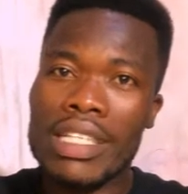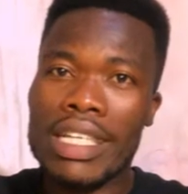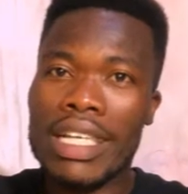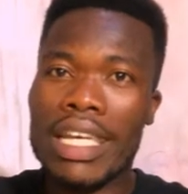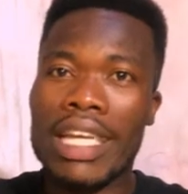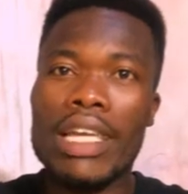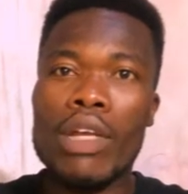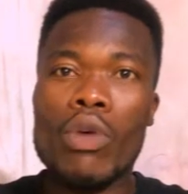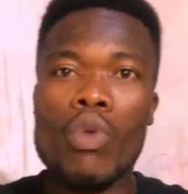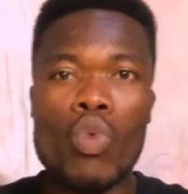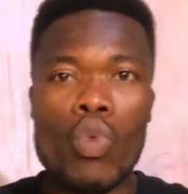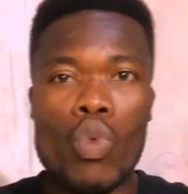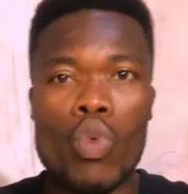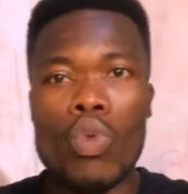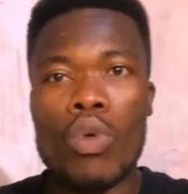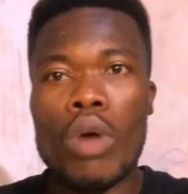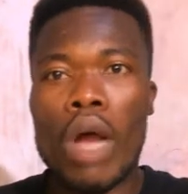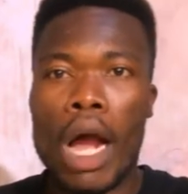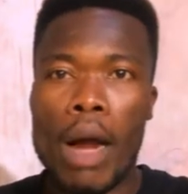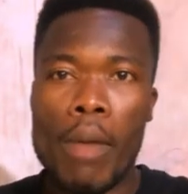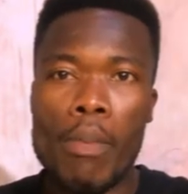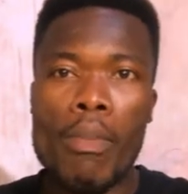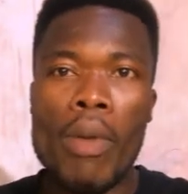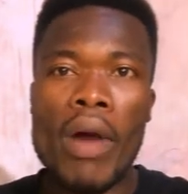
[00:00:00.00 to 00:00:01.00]
a kind,
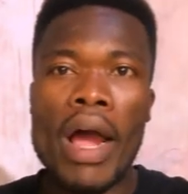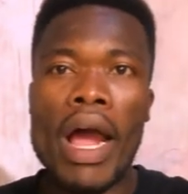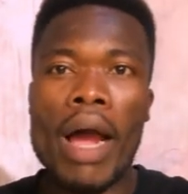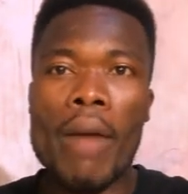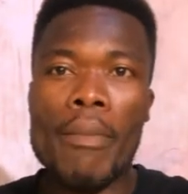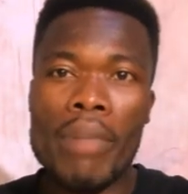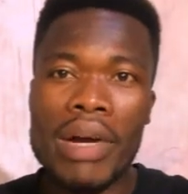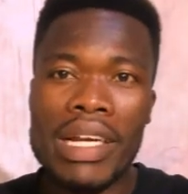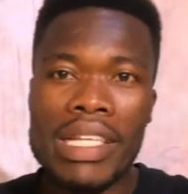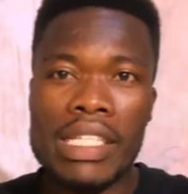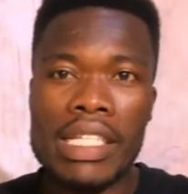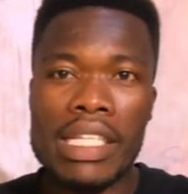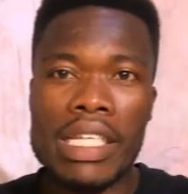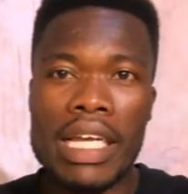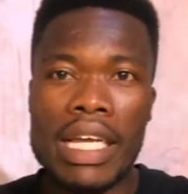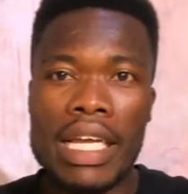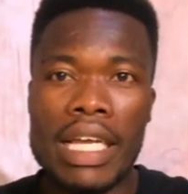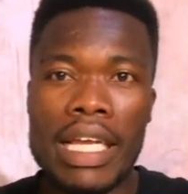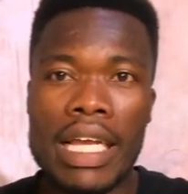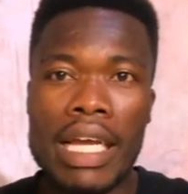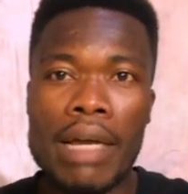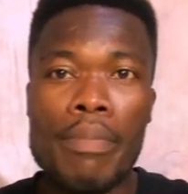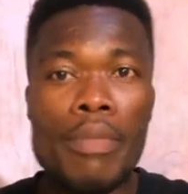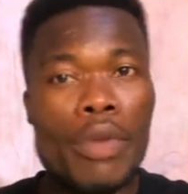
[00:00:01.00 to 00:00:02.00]
a branch,
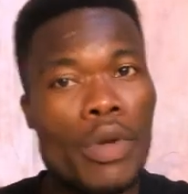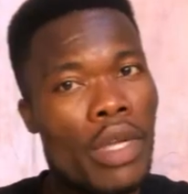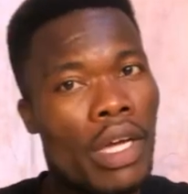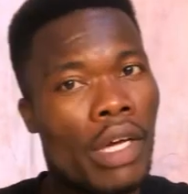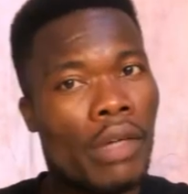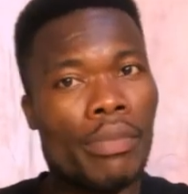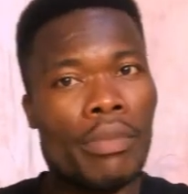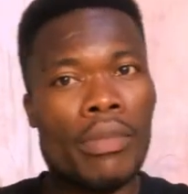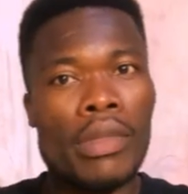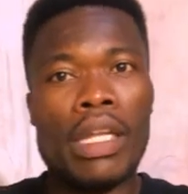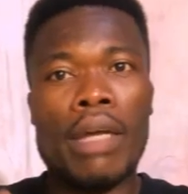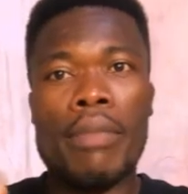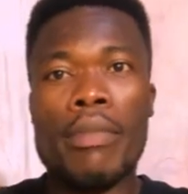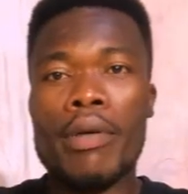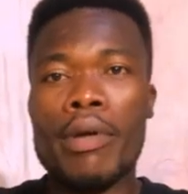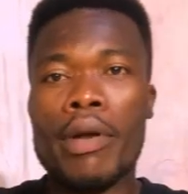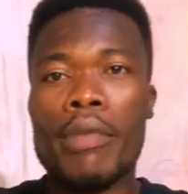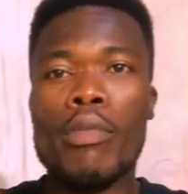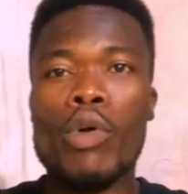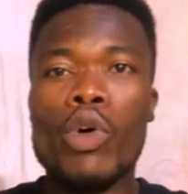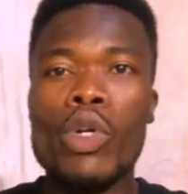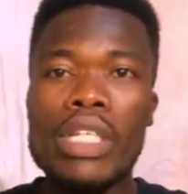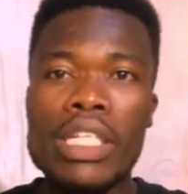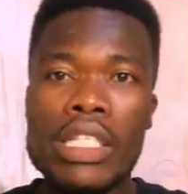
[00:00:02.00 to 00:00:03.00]
yeah, minya, never
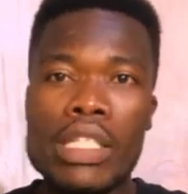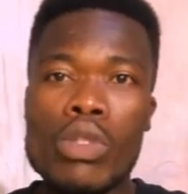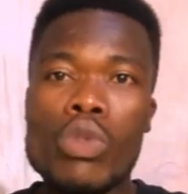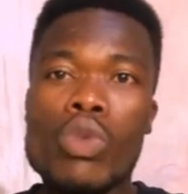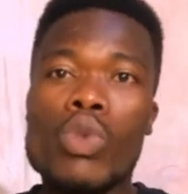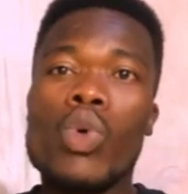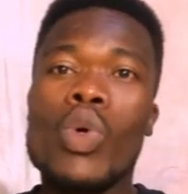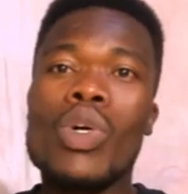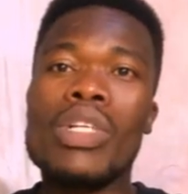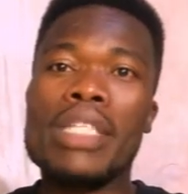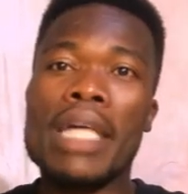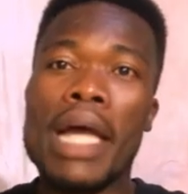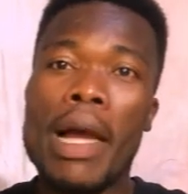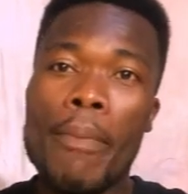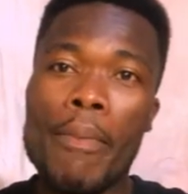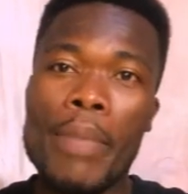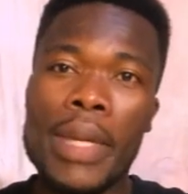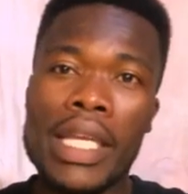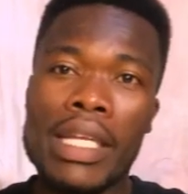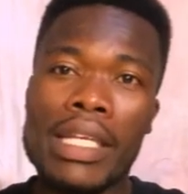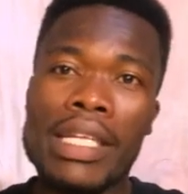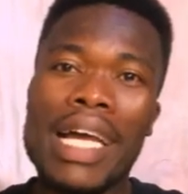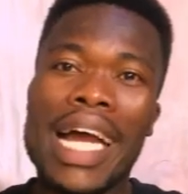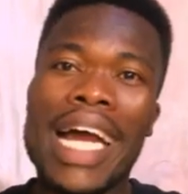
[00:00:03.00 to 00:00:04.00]
more details, what
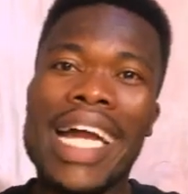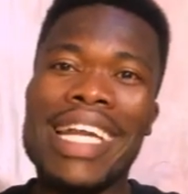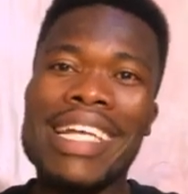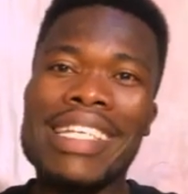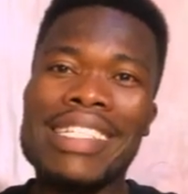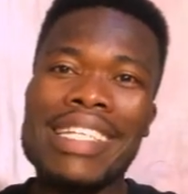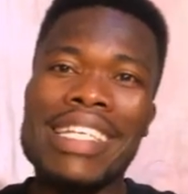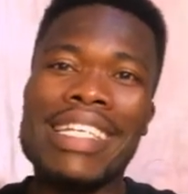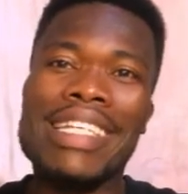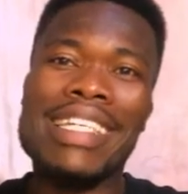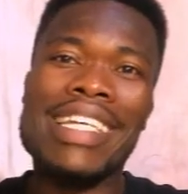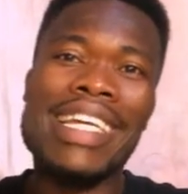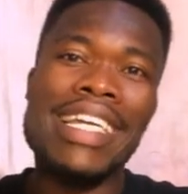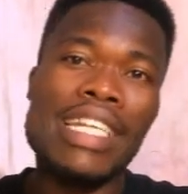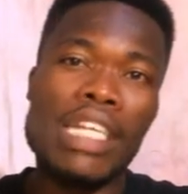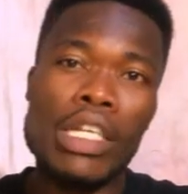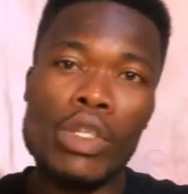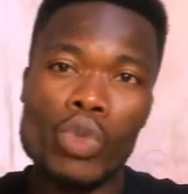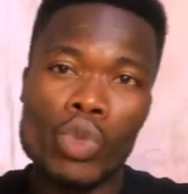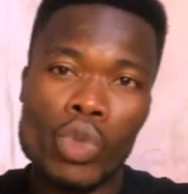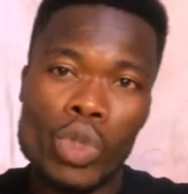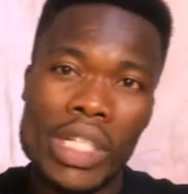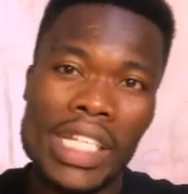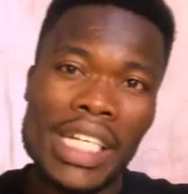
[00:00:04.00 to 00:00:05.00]
happened, and I said, then a
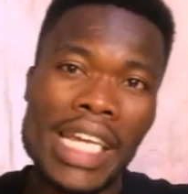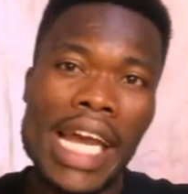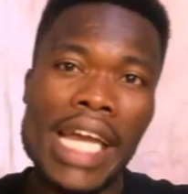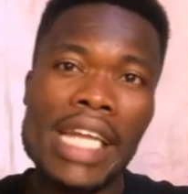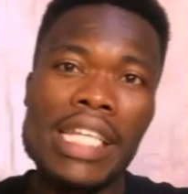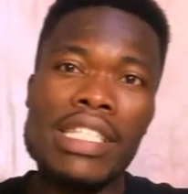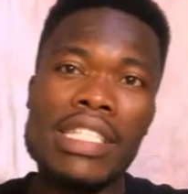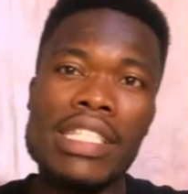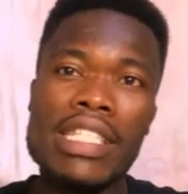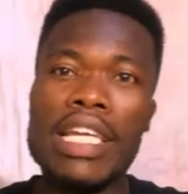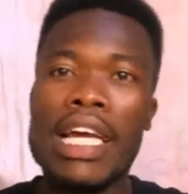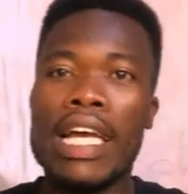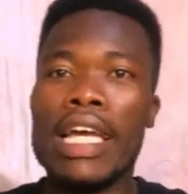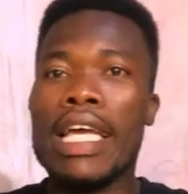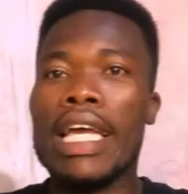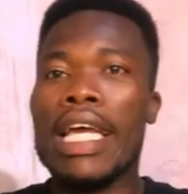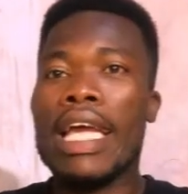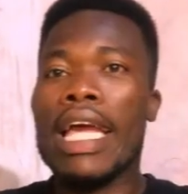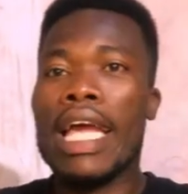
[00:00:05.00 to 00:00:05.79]
trigger in here,